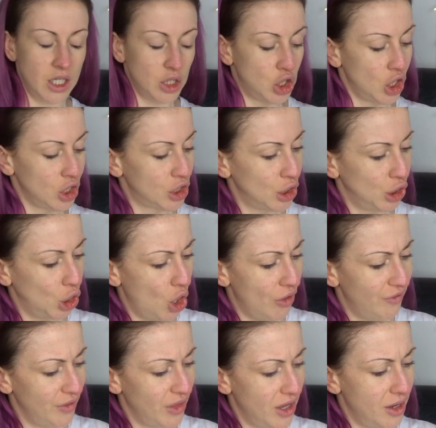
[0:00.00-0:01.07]
Just
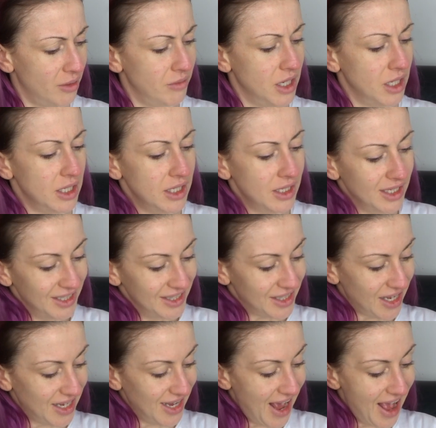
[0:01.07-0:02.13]
love them.
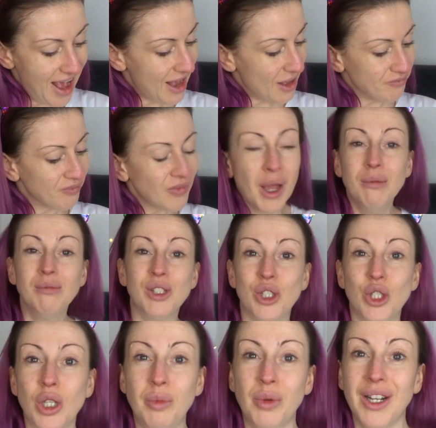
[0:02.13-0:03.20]
So yeah, I'm
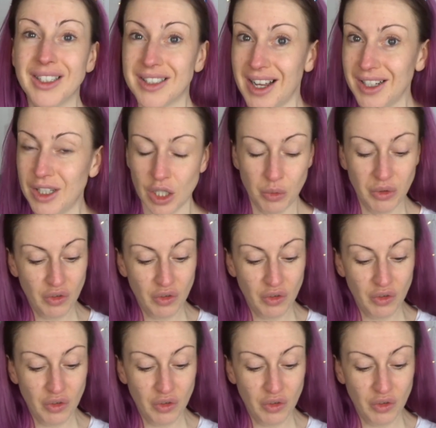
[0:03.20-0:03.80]
super excited.